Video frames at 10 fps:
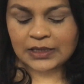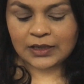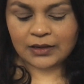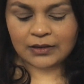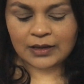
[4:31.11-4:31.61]

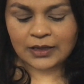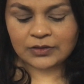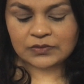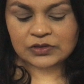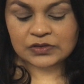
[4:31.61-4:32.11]
I
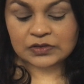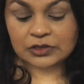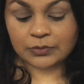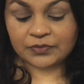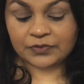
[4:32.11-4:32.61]
kind of just
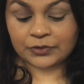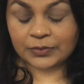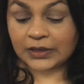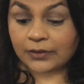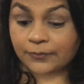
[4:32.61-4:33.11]
stopped
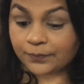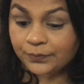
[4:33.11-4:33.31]
filming